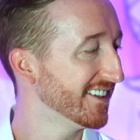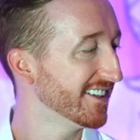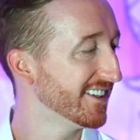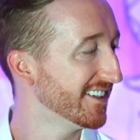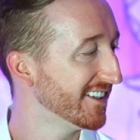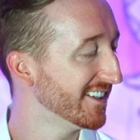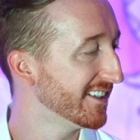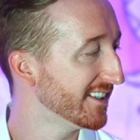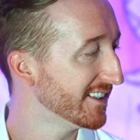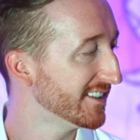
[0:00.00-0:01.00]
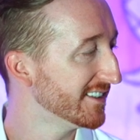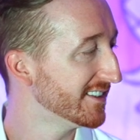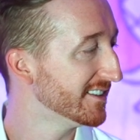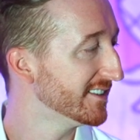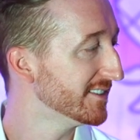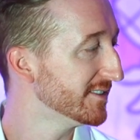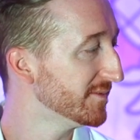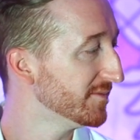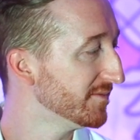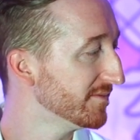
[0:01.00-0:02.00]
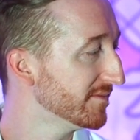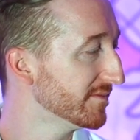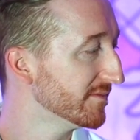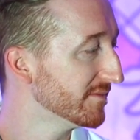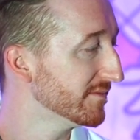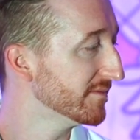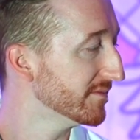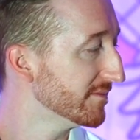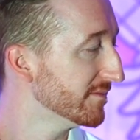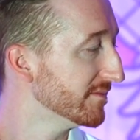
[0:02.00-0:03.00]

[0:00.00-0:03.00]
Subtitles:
This person isn't speaking.